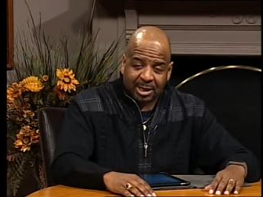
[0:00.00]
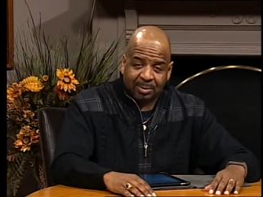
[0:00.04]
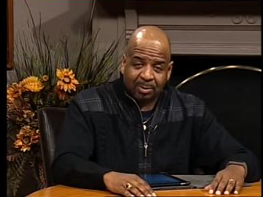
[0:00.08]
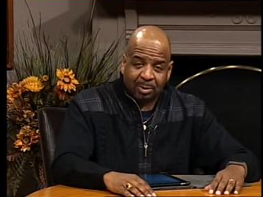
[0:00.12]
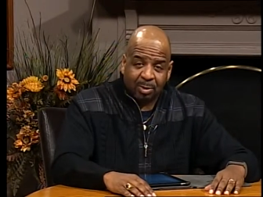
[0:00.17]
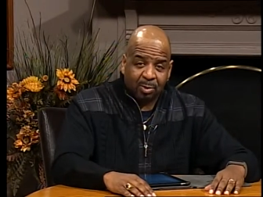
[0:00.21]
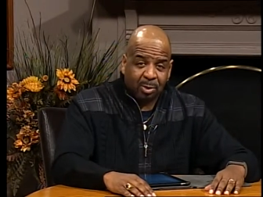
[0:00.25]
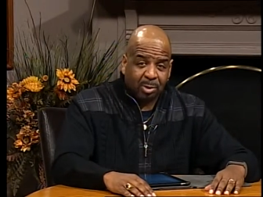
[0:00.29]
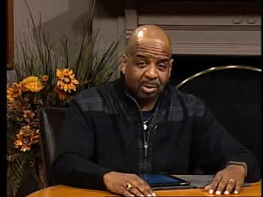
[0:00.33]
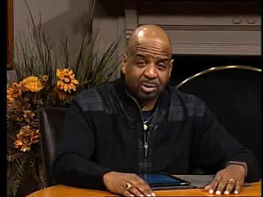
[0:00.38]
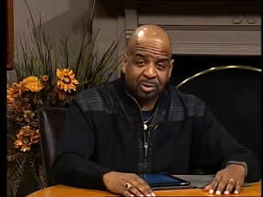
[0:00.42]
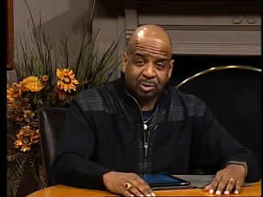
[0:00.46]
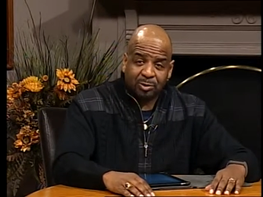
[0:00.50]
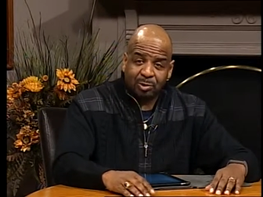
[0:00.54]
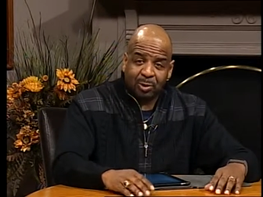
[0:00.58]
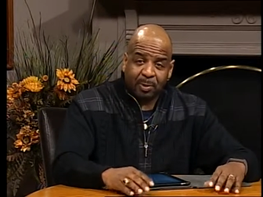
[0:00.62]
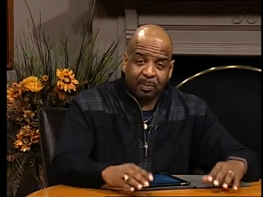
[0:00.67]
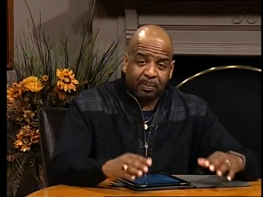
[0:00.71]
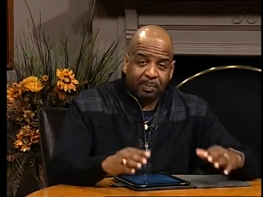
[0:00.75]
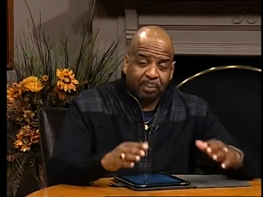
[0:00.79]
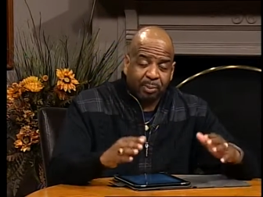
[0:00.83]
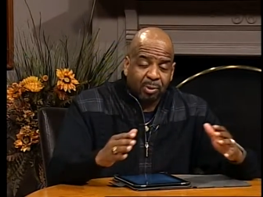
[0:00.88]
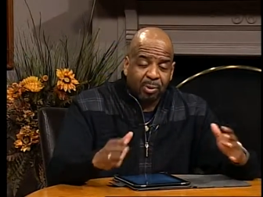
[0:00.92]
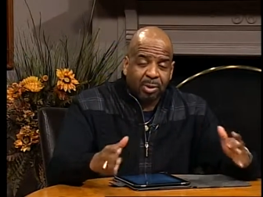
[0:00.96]
We want you to
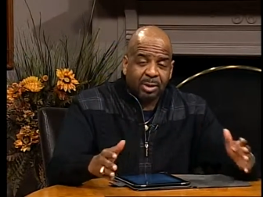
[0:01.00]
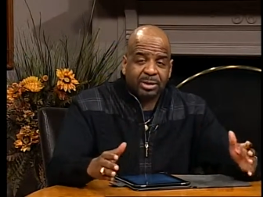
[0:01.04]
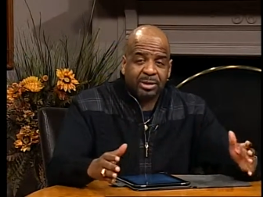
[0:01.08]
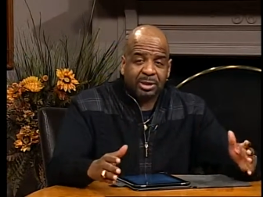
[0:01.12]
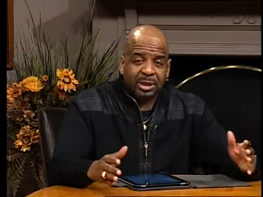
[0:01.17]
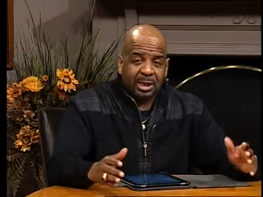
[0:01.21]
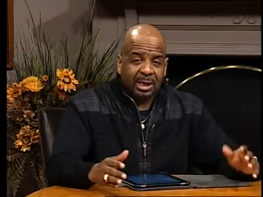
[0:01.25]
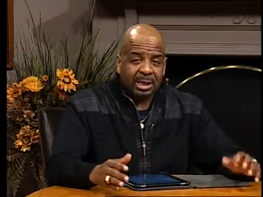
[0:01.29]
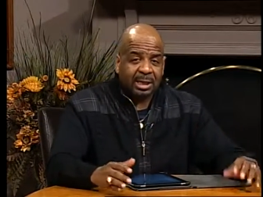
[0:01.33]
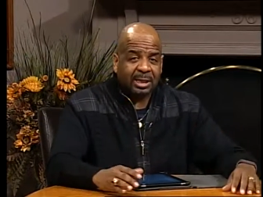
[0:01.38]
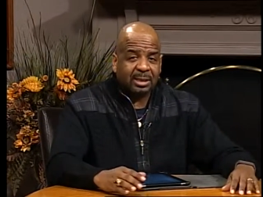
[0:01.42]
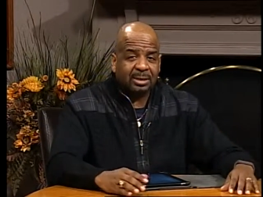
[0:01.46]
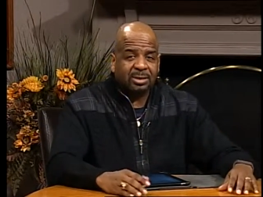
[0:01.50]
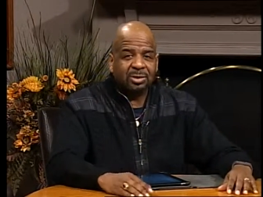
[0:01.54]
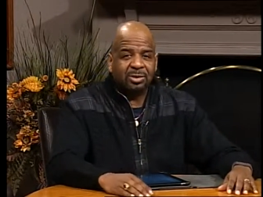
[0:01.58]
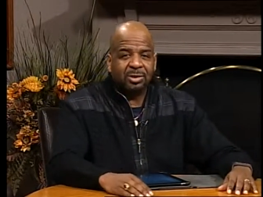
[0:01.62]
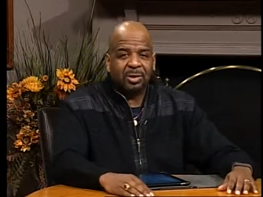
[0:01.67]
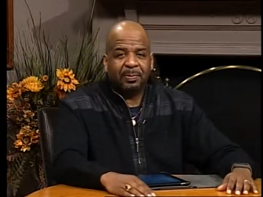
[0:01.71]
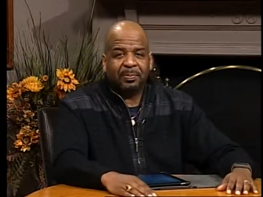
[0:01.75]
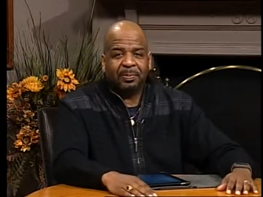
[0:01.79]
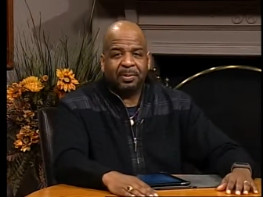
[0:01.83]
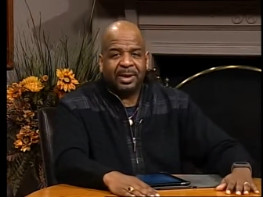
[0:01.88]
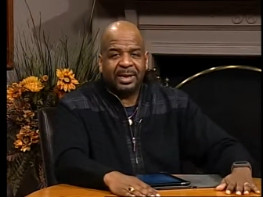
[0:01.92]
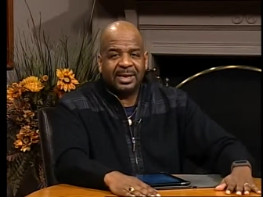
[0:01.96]
push into
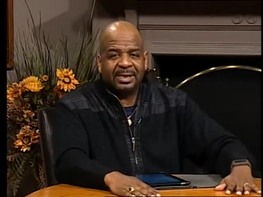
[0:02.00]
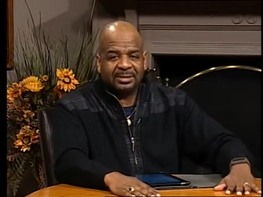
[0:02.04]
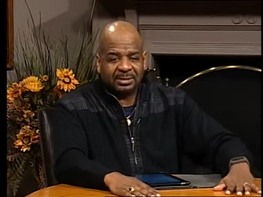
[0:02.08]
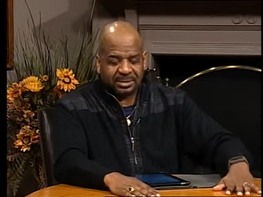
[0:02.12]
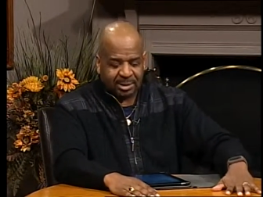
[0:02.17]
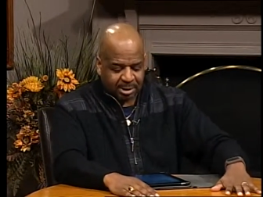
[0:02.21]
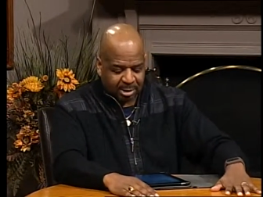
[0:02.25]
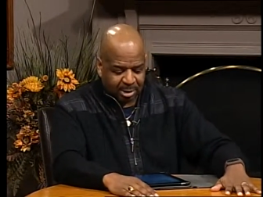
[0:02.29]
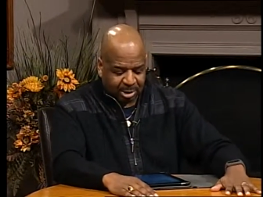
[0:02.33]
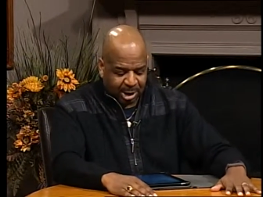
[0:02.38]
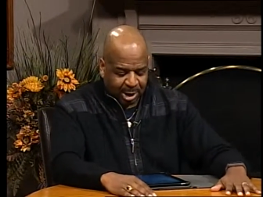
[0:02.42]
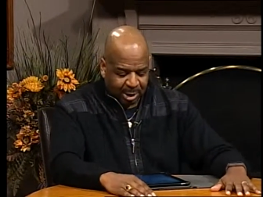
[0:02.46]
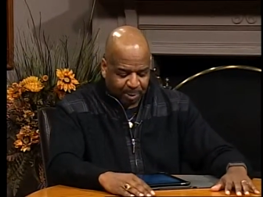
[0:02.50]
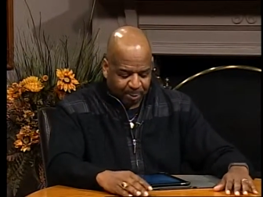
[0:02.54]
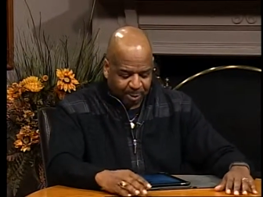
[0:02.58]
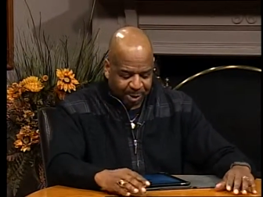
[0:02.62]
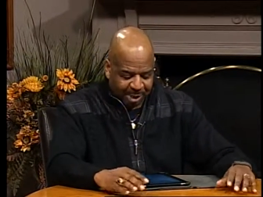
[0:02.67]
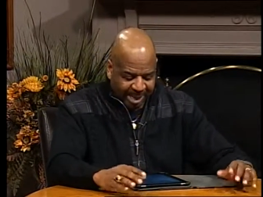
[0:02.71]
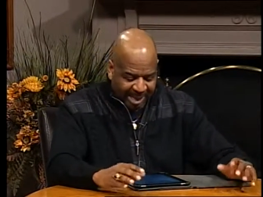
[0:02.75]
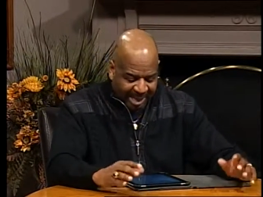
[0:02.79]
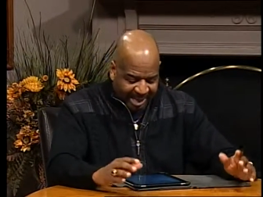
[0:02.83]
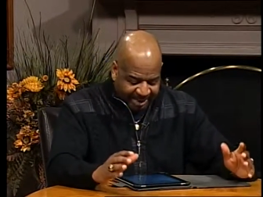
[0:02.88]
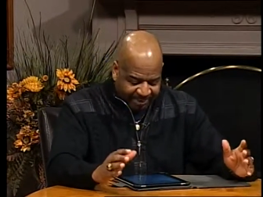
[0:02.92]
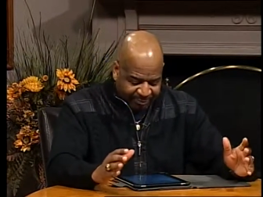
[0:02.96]
the place that God would
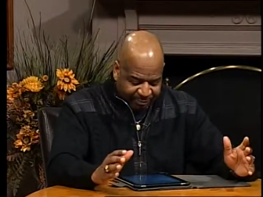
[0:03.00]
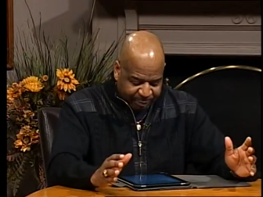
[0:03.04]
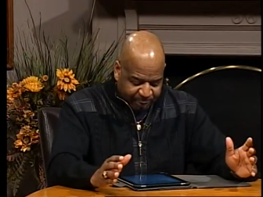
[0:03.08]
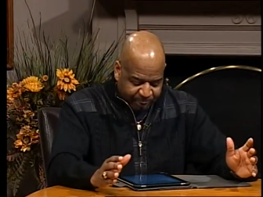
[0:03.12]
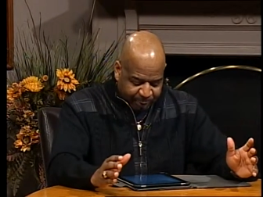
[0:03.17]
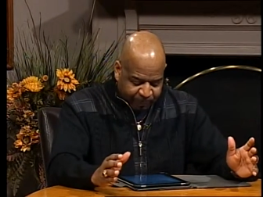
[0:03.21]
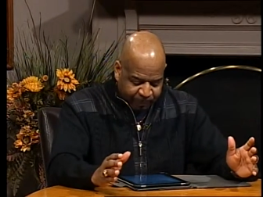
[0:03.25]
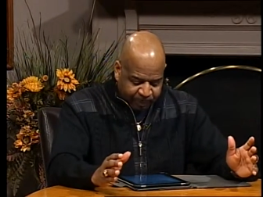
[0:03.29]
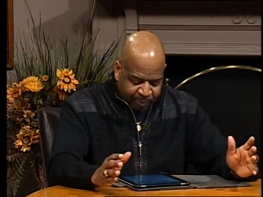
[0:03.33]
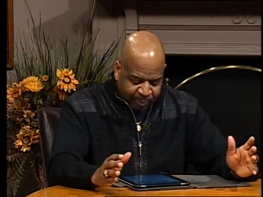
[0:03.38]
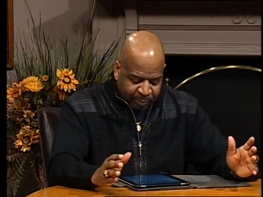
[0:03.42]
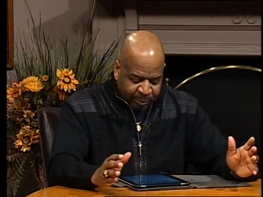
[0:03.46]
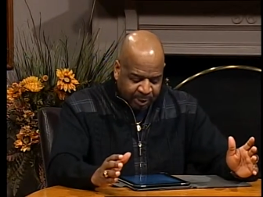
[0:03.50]
have you.